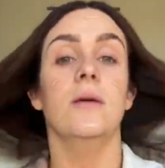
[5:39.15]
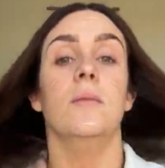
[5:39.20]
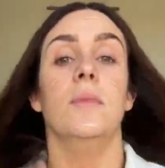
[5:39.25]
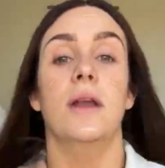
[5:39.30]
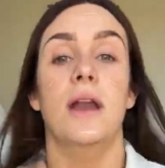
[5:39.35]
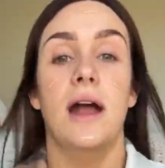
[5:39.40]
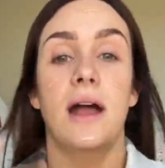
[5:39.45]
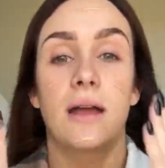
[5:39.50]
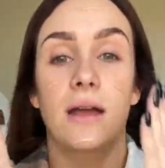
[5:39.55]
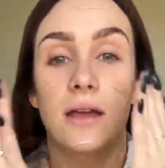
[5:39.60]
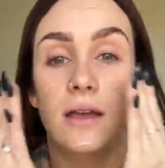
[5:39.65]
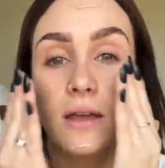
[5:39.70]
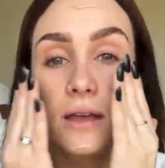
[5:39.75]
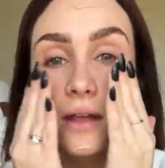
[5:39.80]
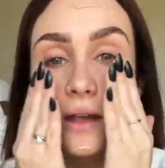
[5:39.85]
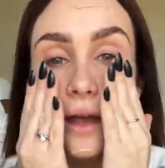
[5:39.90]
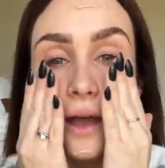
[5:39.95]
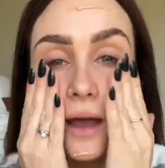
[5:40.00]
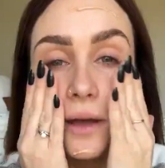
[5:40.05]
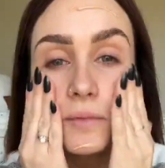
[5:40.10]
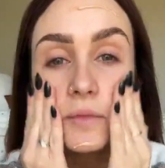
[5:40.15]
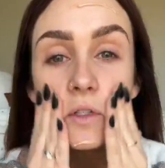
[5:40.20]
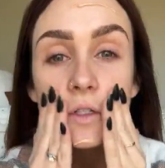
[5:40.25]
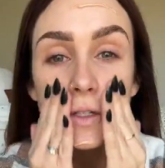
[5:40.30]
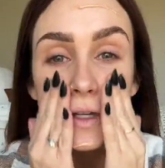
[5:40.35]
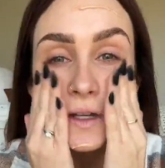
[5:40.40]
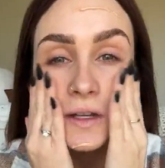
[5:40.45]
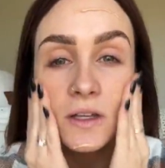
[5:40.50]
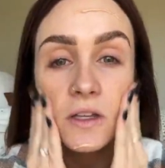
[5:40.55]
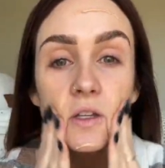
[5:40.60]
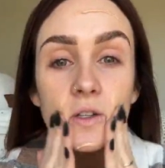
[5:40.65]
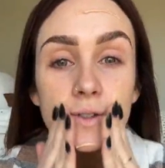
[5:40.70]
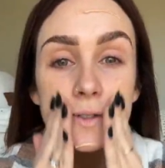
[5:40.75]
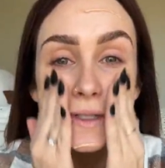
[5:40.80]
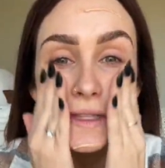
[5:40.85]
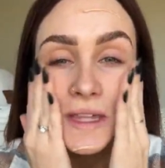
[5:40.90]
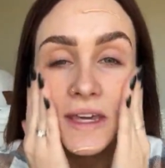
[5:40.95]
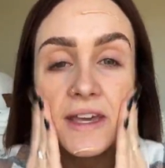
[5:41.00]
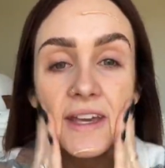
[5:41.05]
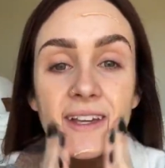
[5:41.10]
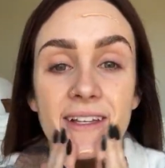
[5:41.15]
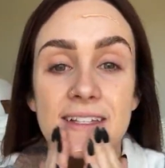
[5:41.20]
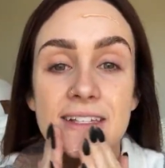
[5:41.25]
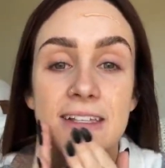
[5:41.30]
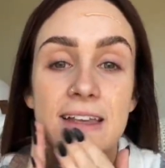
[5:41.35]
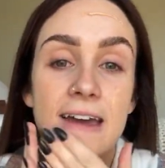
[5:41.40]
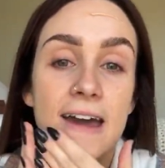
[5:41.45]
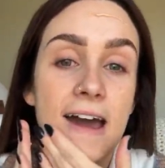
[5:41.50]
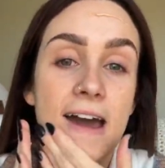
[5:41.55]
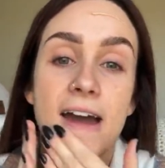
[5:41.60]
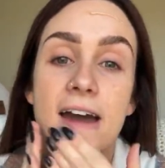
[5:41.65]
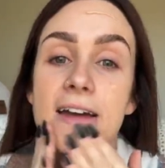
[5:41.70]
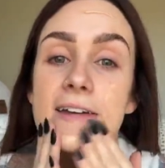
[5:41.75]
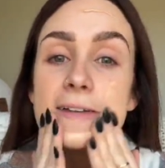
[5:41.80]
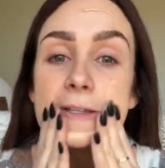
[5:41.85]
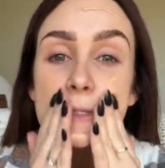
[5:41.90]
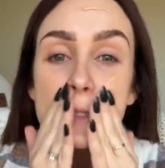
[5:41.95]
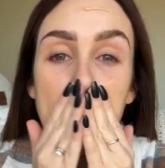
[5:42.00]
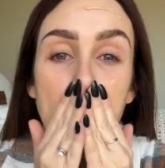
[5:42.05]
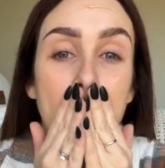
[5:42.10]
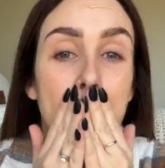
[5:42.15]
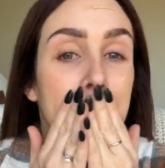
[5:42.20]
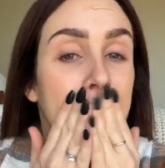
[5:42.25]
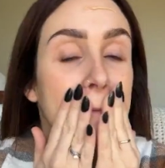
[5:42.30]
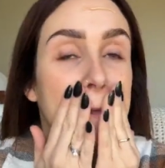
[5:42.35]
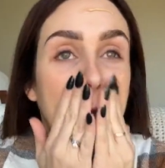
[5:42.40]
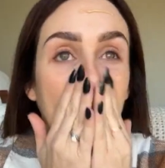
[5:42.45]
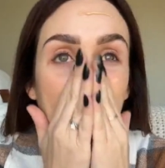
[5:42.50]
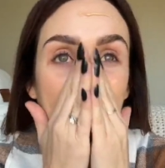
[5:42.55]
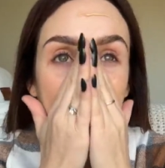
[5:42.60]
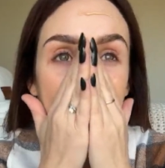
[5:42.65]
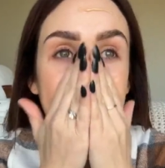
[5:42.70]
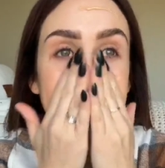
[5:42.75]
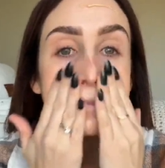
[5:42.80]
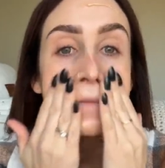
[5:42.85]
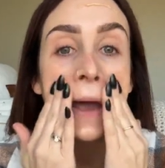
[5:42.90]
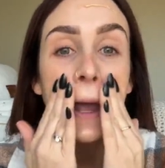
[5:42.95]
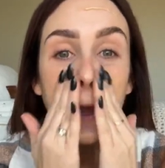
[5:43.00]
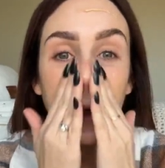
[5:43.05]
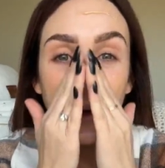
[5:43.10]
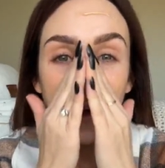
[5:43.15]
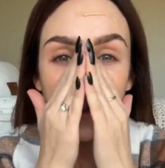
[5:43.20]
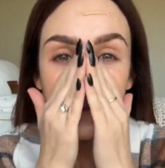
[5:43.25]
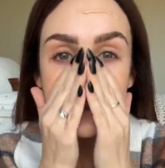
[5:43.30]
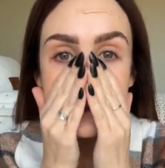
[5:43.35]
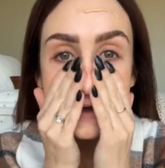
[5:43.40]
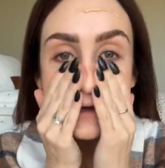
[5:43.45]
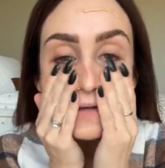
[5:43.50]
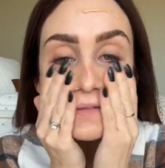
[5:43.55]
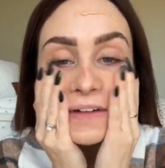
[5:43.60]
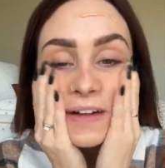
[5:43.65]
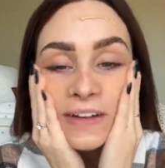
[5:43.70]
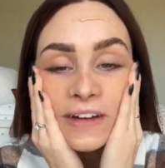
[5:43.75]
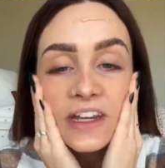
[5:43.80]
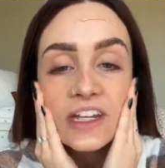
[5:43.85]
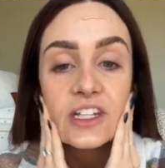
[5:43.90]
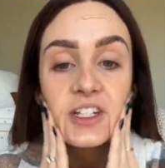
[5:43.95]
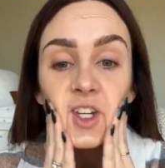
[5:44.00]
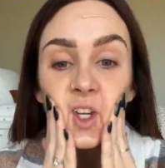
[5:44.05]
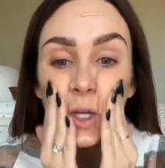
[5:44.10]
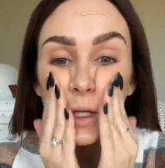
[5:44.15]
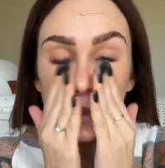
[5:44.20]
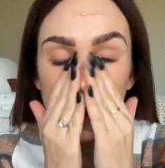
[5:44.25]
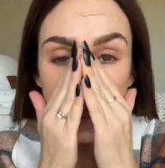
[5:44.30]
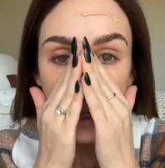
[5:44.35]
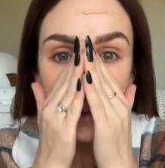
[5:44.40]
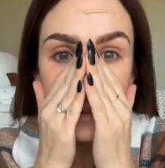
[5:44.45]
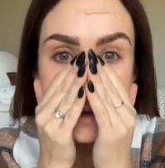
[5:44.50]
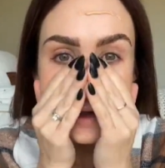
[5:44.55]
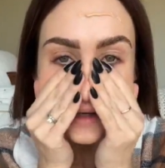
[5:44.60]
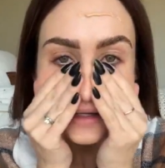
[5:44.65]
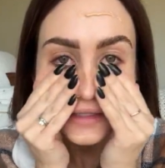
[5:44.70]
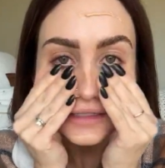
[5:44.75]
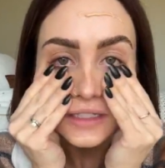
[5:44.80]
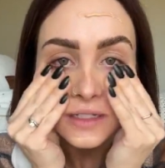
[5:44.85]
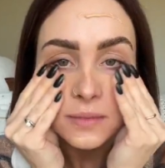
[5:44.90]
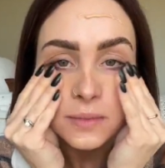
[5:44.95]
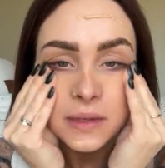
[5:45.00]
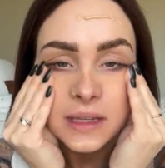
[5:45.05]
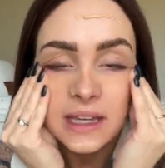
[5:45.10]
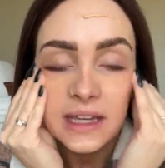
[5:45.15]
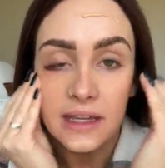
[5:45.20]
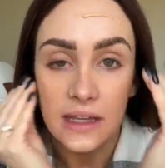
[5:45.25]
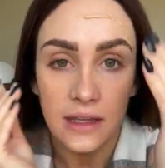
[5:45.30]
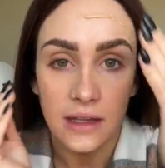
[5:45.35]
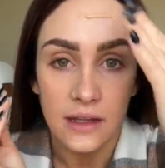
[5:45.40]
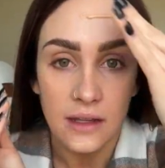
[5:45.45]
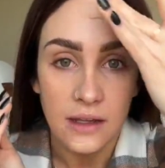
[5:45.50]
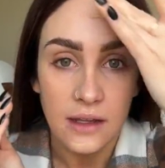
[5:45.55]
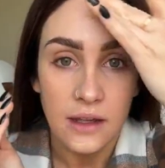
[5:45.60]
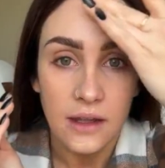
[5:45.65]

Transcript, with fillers: but I, I'm just going to use this as like my overall foundation because I want it to be,